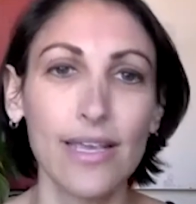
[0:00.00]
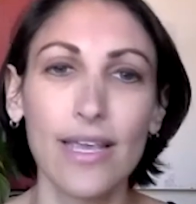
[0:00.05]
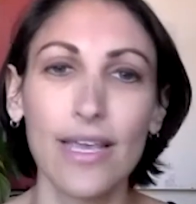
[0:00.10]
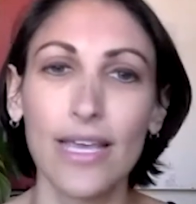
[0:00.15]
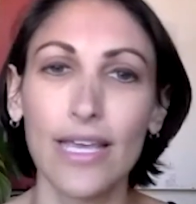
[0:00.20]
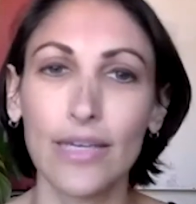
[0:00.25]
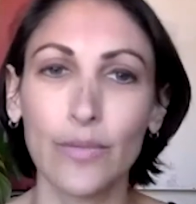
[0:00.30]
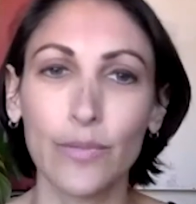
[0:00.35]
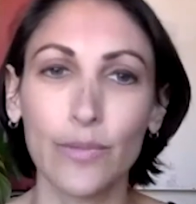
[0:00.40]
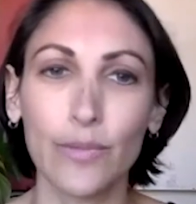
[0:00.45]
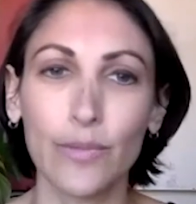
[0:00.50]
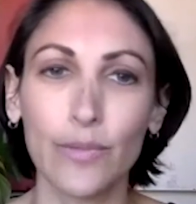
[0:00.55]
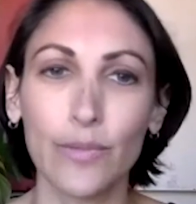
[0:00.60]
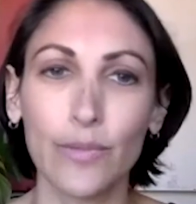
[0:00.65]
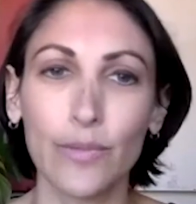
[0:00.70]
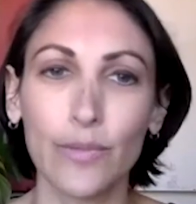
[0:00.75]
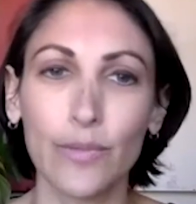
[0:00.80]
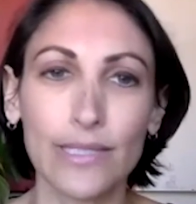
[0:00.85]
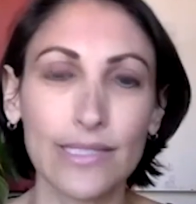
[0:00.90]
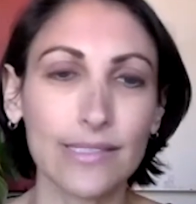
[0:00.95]
It
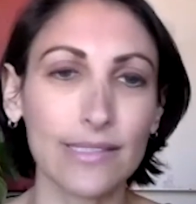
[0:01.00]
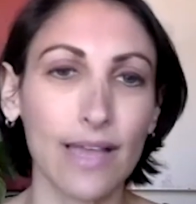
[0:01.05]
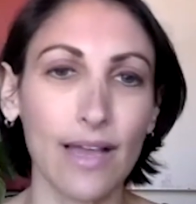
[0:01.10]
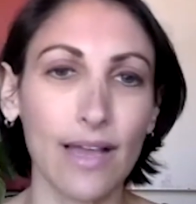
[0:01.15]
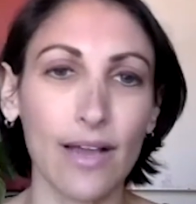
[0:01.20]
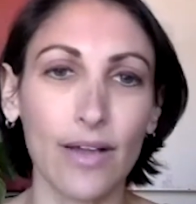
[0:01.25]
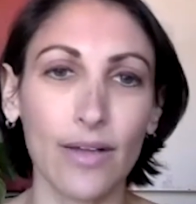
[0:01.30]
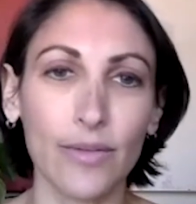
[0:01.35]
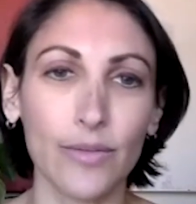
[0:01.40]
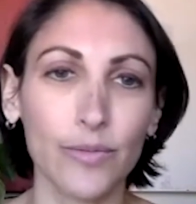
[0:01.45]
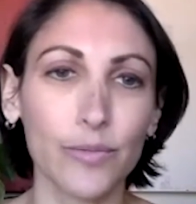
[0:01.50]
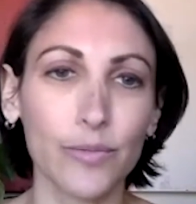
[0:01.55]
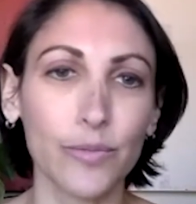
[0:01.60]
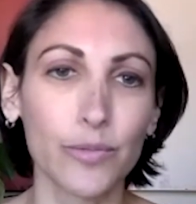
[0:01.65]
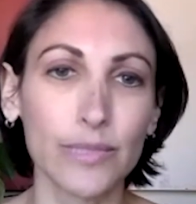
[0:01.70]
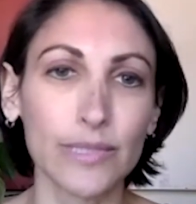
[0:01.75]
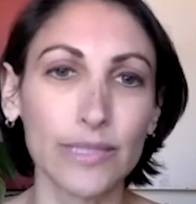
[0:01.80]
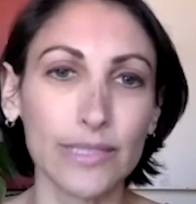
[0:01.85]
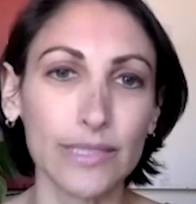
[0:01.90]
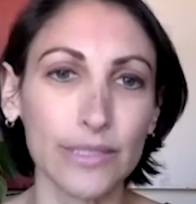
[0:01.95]
was a
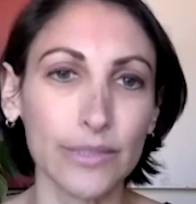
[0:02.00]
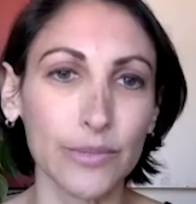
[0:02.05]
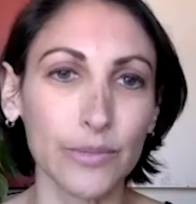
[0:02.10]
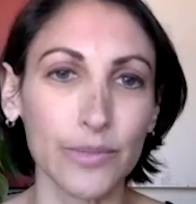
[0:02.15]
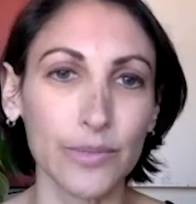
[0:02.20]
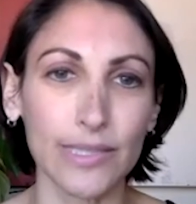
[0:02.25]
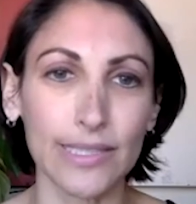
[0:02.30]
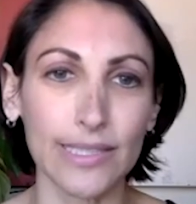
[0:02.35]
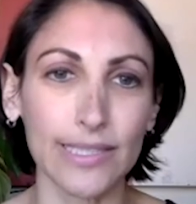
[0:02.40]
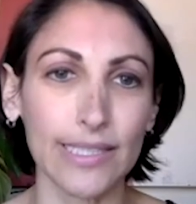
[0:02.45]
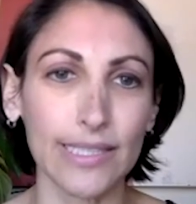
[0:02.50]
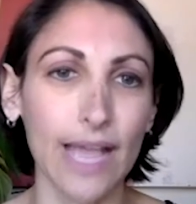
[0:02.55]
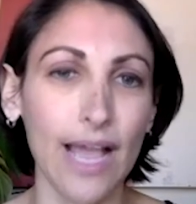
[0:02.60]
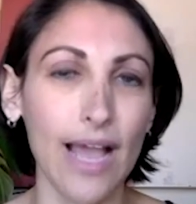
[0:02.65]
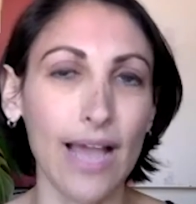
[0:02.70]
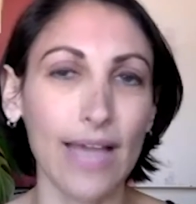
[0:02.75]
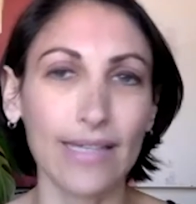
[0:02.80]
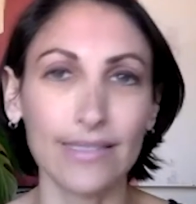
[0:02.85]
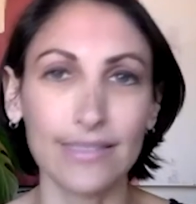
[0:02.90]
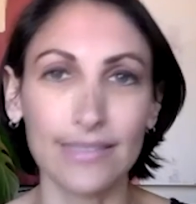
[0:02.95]
really, really
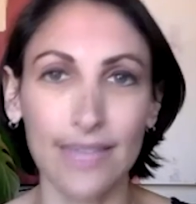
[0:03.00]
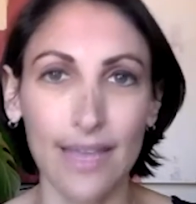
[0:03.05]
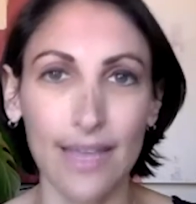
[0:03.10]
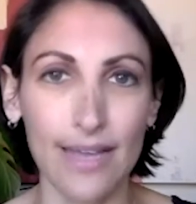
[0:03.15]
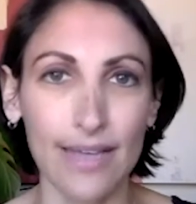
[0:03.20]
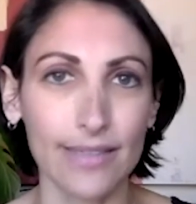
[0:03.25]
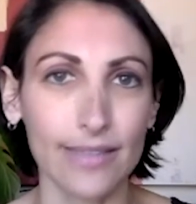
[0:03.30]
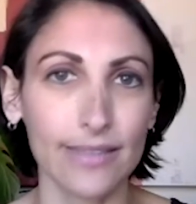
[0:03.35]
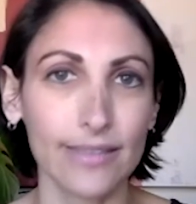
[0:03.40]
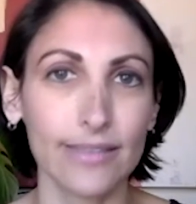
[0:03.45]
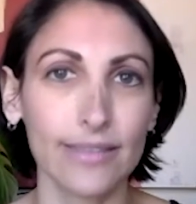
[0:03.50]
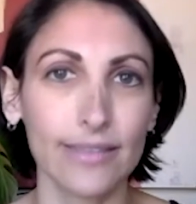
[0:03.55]
high tech,